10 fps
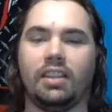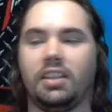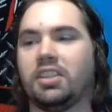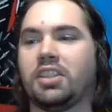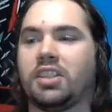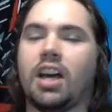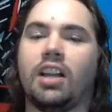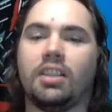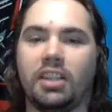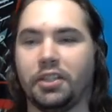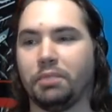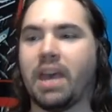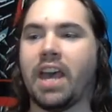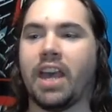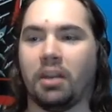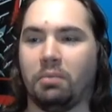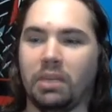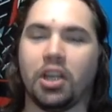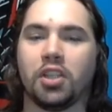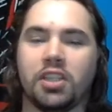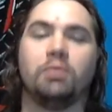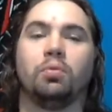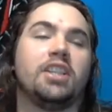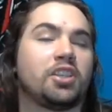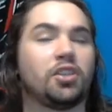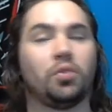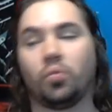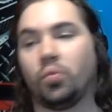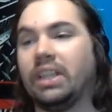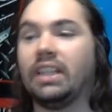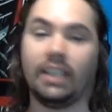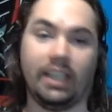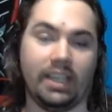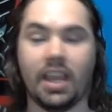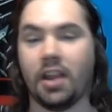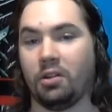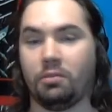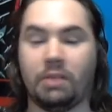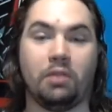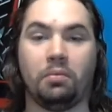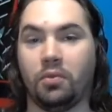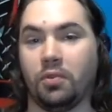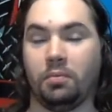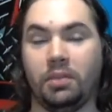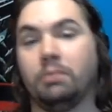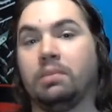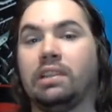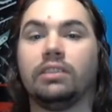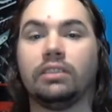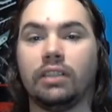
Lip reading: that Stalin is bad because he doesn't really care about poor people.